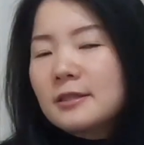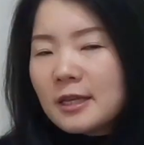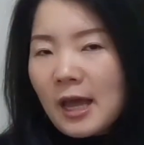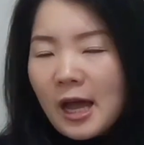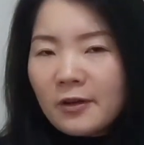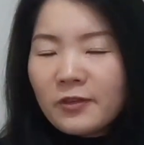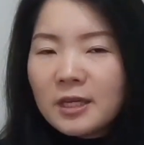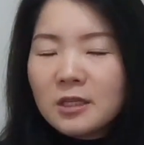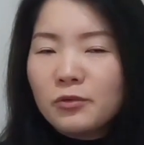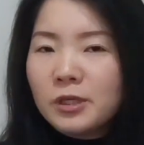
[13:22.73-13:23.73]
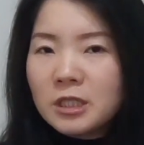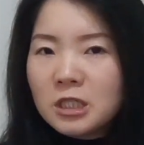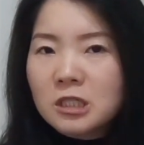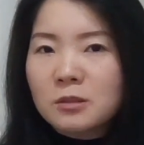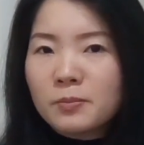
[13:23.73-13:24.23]
they have any
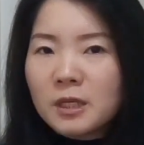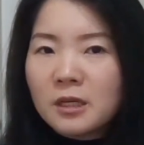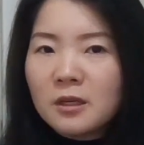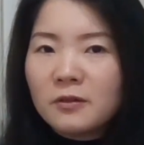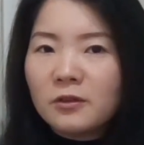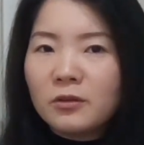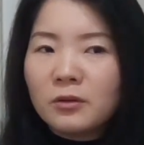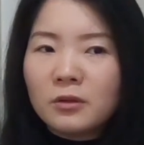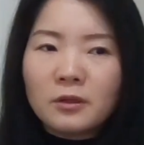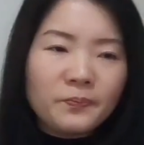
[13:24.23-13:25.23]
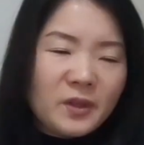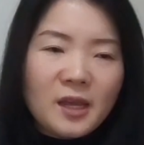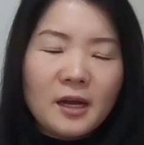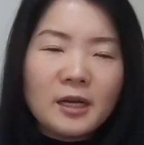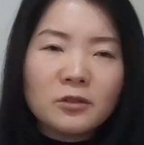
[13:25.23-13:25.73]
religious belief, or
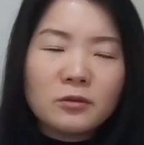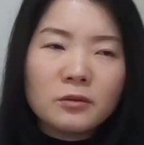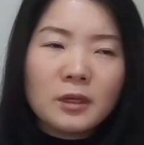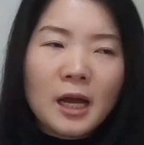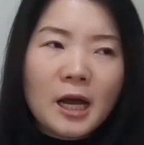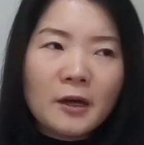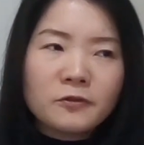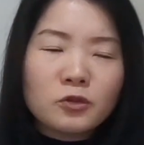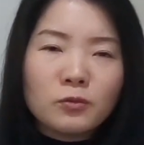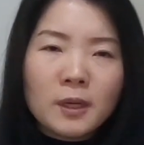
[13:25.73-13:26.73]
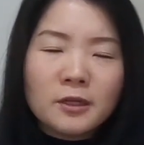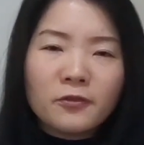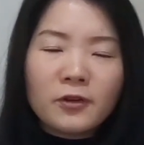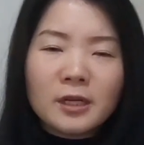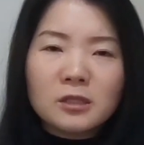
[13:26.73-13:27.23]
I don't have too many
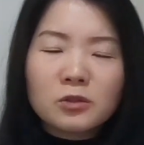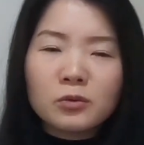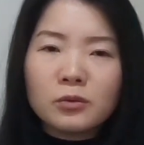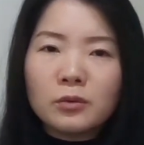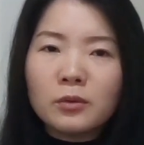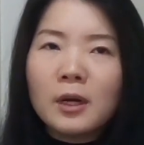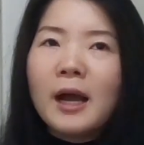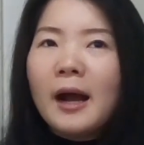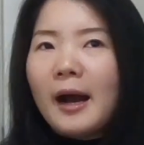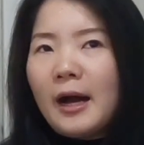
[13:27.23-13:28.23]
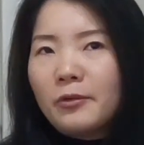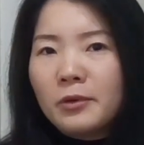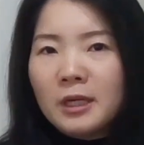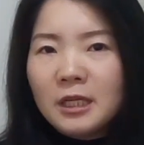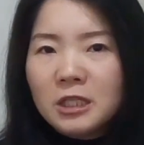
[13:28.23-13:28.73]
friends who are
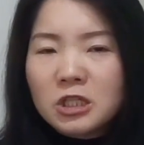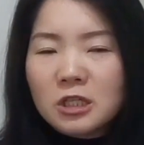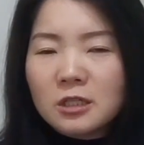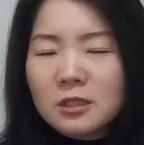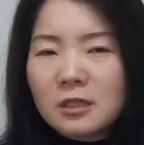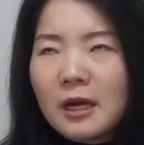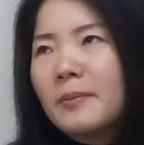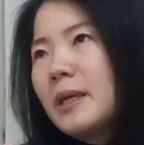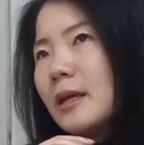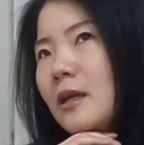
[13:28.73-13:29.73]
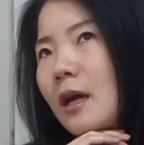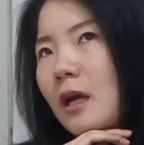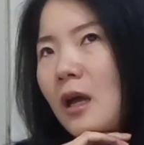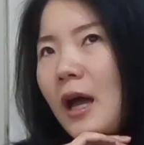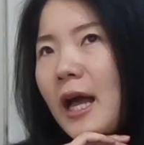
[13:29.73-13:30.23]
religious.
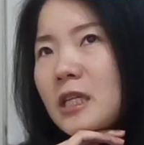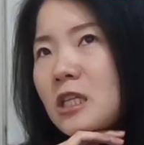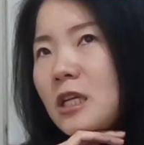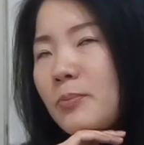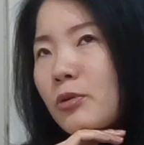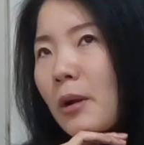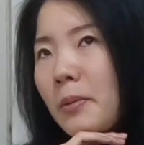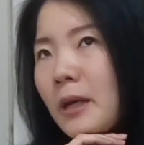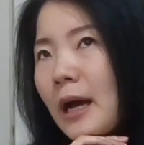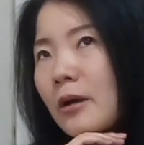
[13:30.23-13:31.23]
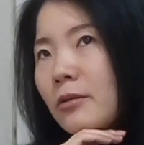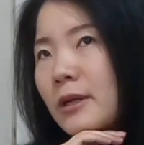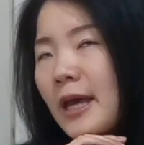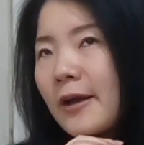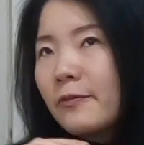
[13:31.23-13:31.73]
Actually, probably I
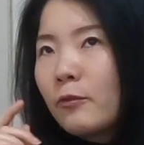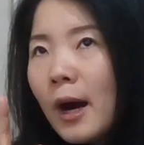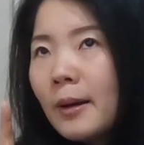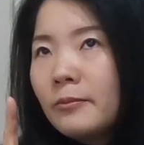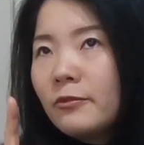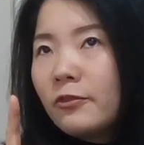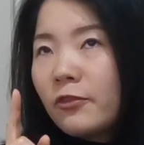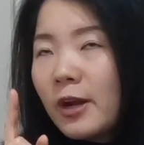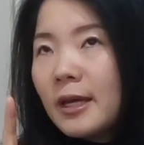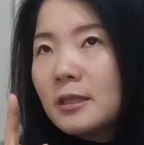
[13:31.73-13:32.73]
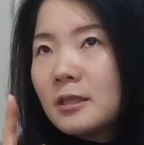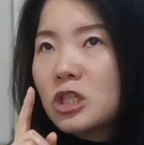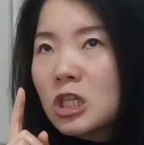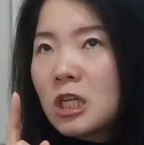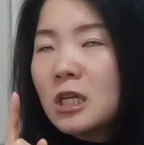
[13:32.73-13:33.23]
only have one friend.
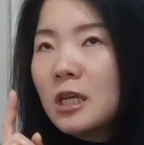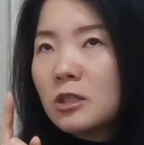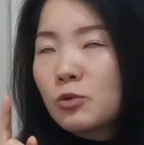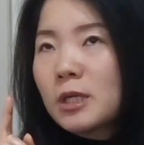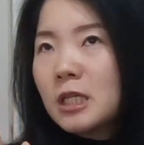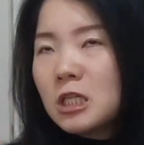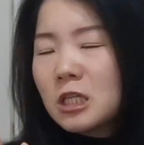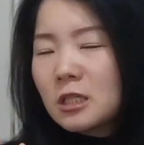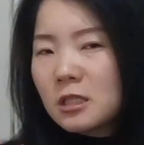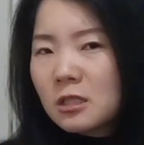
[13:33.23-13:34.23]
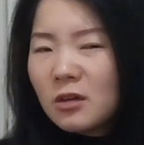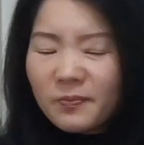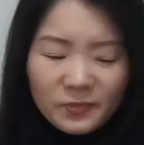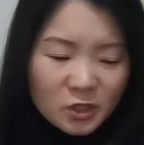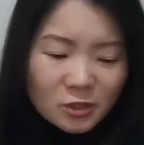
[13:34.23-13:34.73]
She is religious.
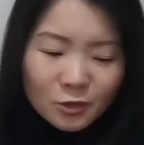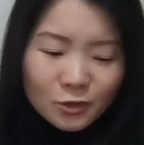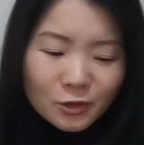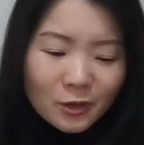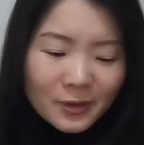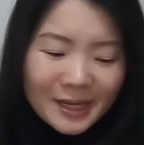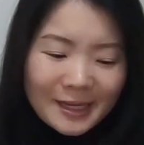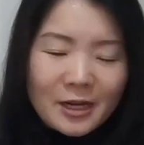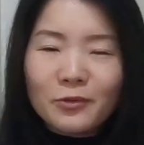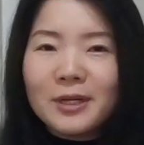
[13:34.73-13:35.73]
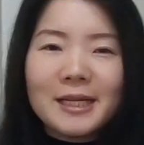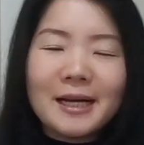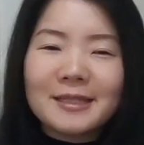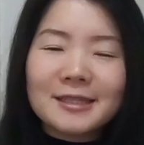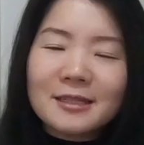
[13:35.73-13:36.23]
So sorry, I can't really
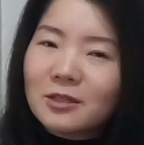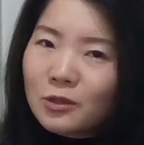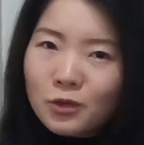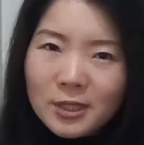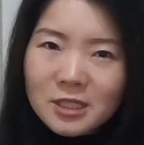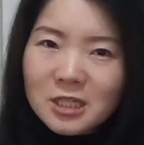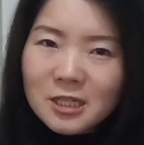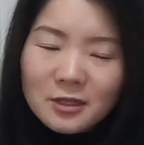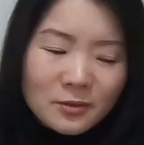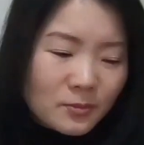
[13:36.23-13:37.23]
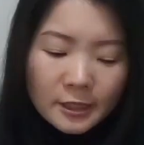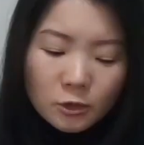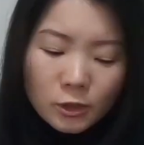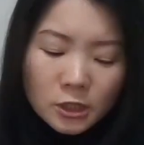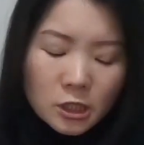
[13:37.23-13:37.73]
answer your question.
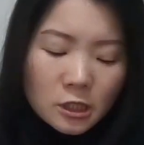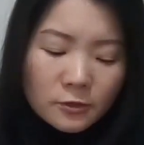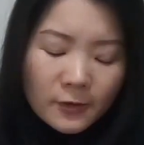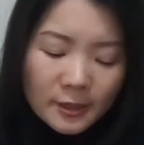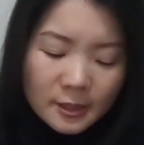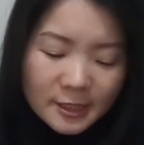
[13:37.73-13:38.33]
Next question is from